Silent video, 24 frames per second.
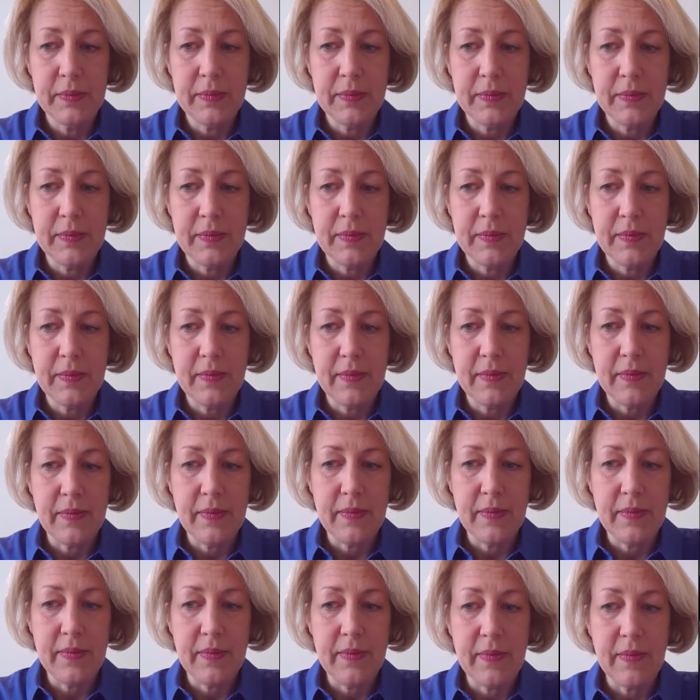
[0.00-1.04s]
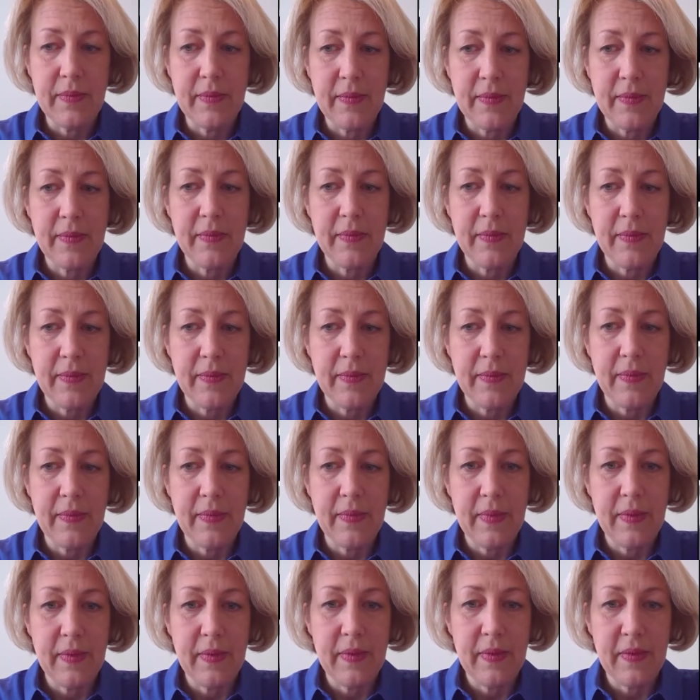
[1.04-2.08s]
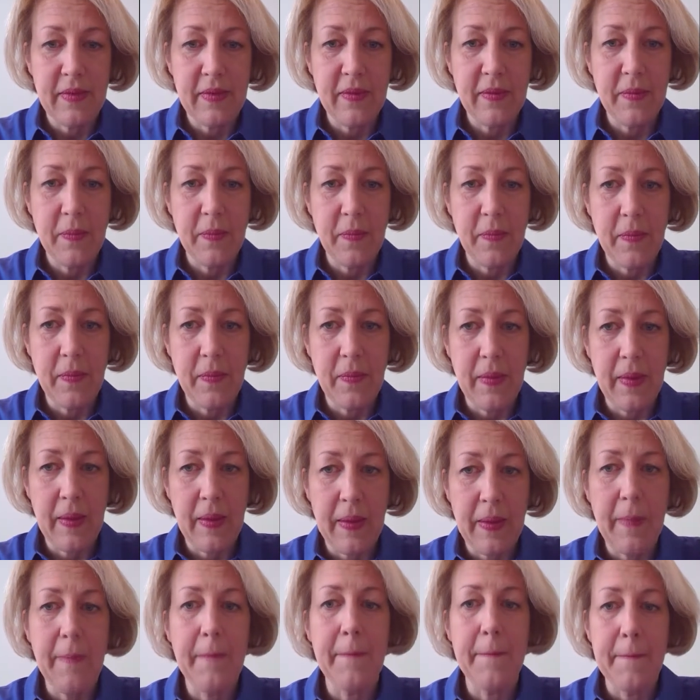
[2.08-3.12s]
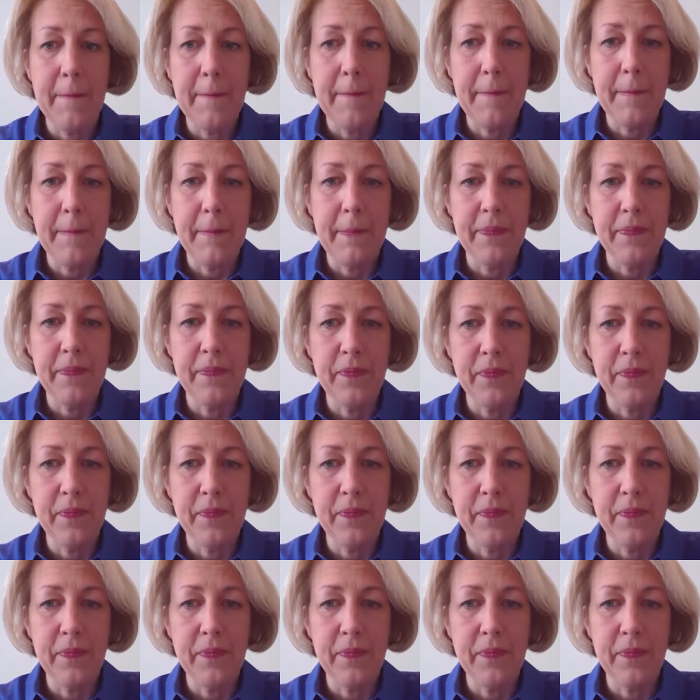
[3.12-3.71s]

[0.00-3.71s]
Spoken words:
No words are spoken by the person on screen.